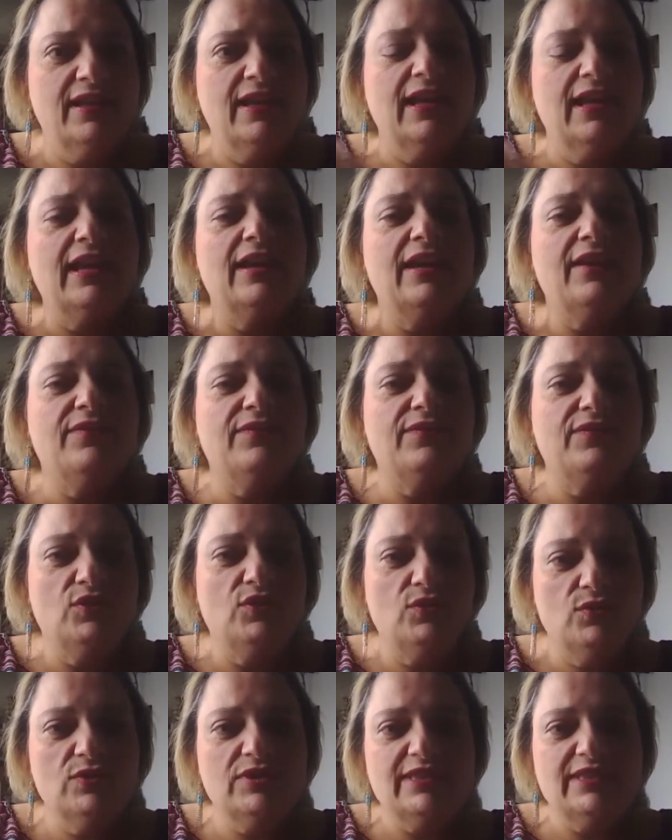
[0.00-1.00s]
If
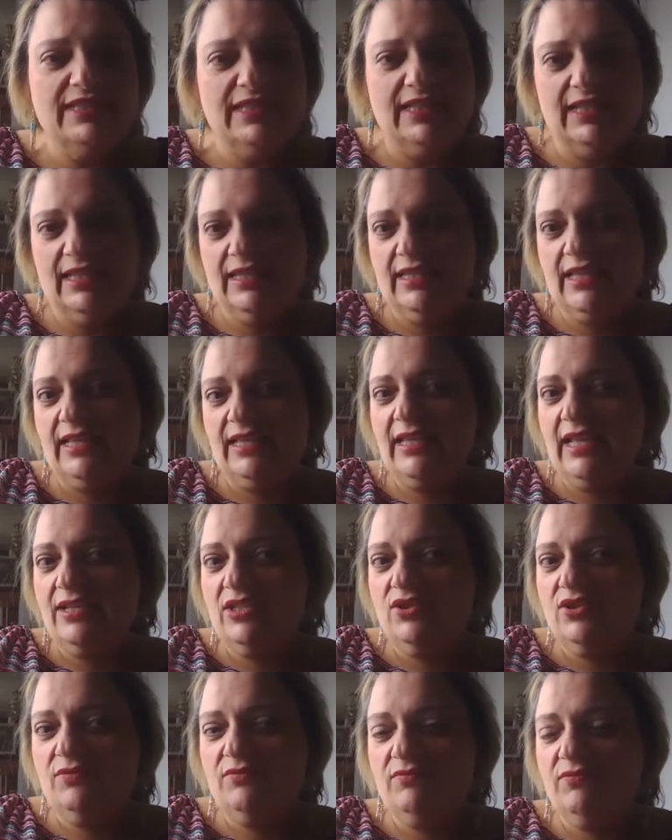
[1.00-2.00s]
you see that that
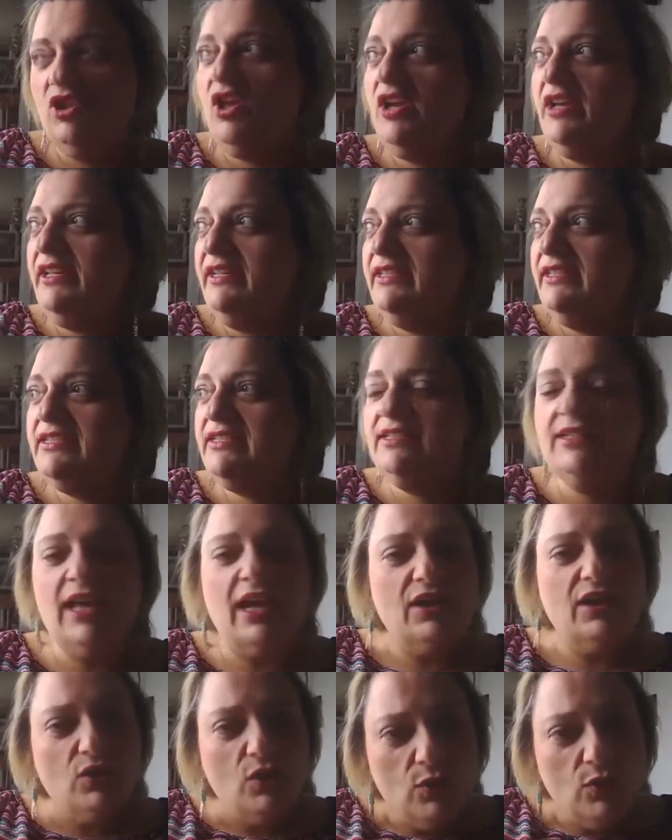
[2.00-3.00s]
client is
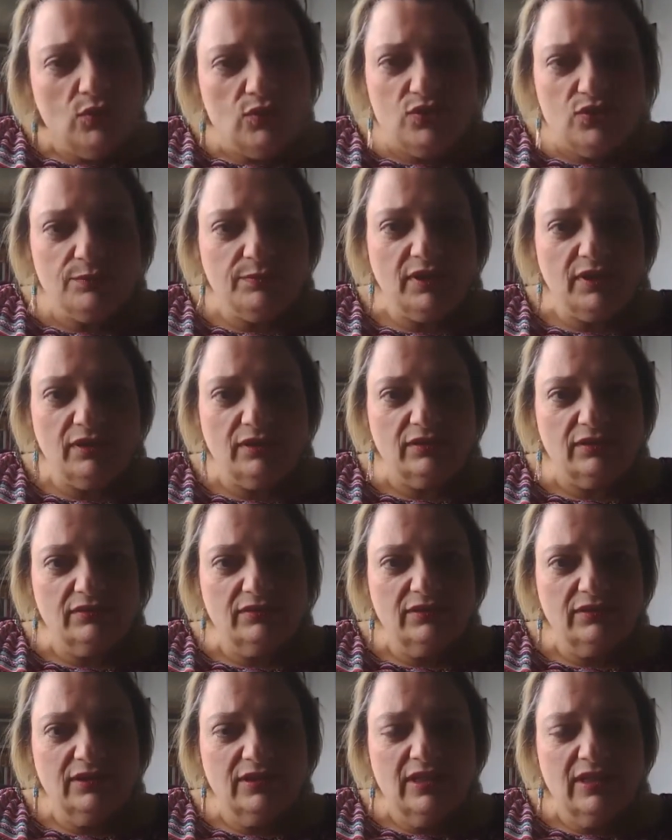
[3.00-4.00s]
not coachable,
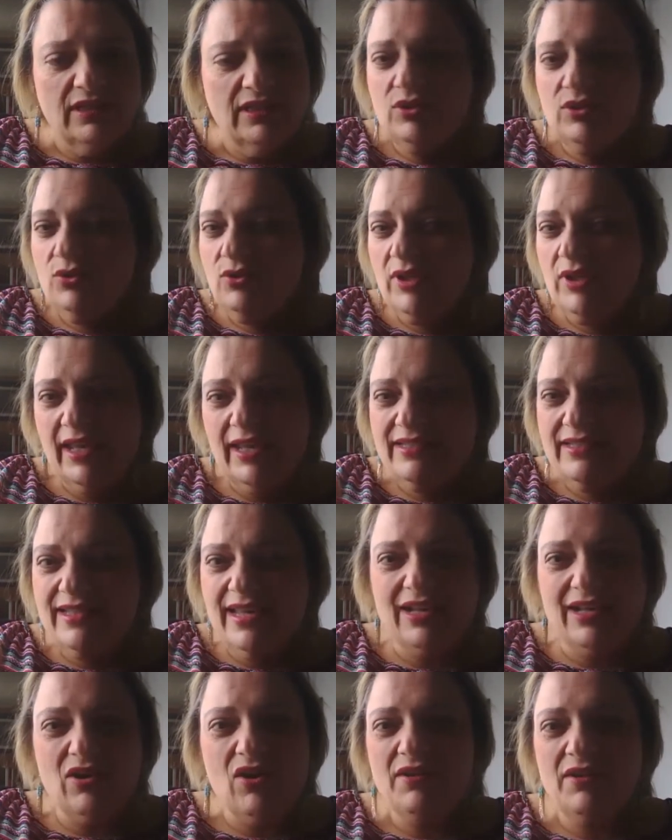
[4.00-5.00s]
you can't
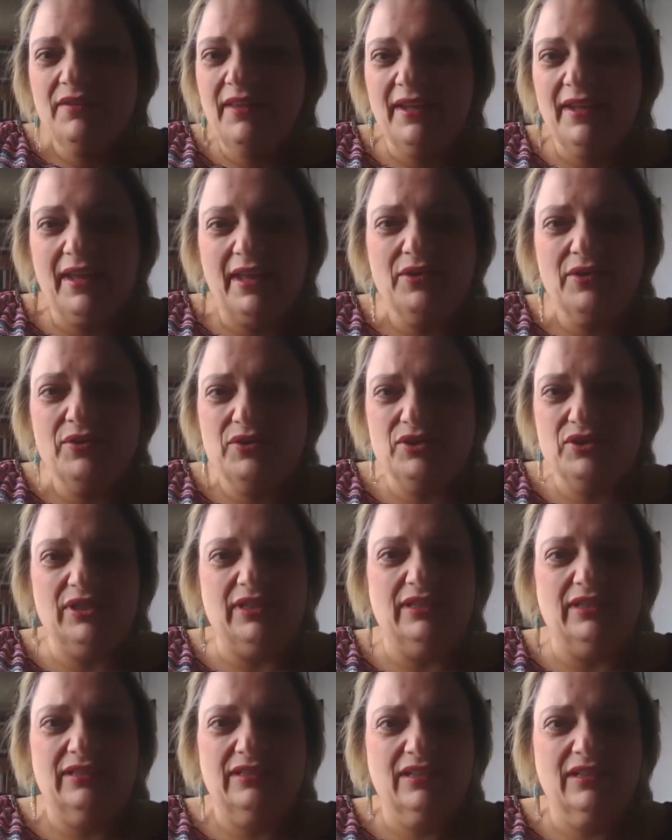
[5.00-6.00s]
take on that energy.